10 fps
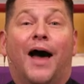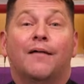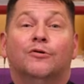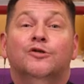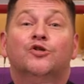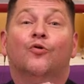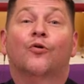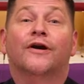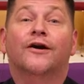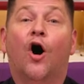Bible
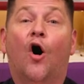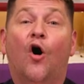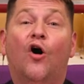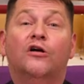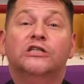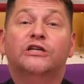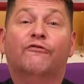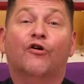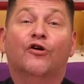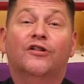story calls
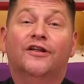for a